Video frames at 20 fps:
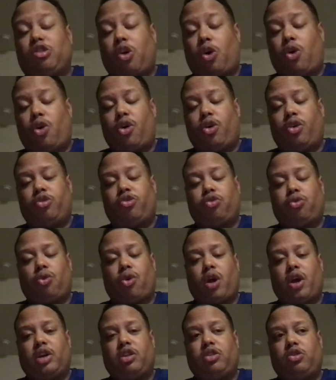on
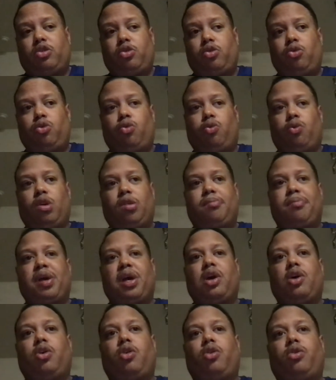trying to
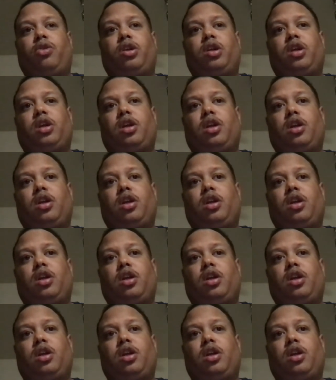rebuild,